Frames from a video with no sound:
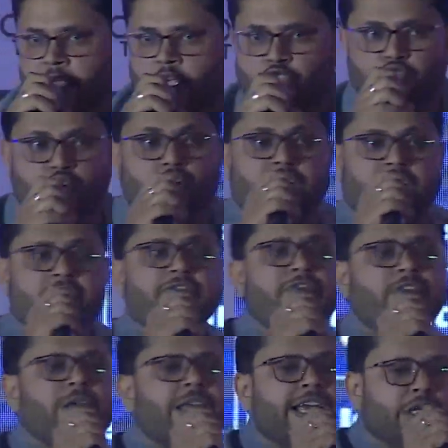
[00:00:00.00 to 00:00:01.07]
So if
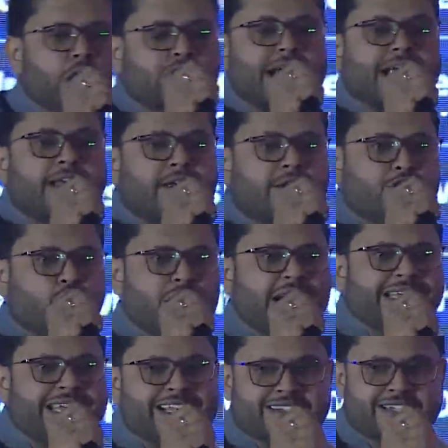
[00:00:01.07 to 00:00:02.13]
we need to write unit
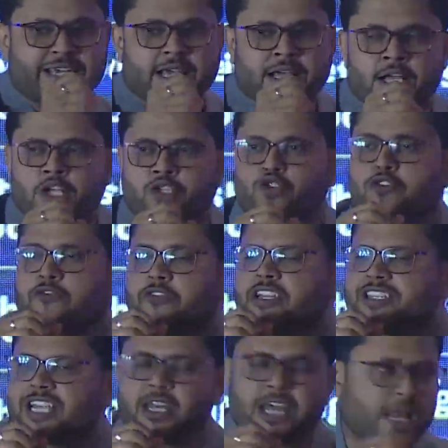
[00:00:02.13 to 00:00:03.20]
testing, so which
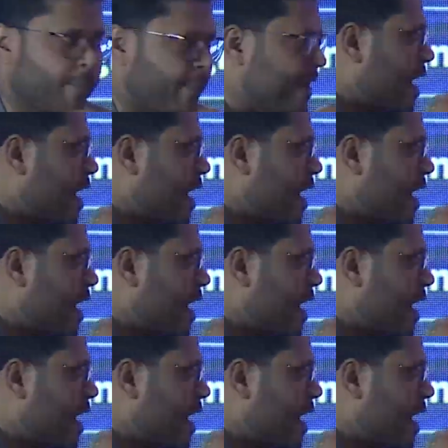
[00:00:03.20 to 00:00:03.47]
can help me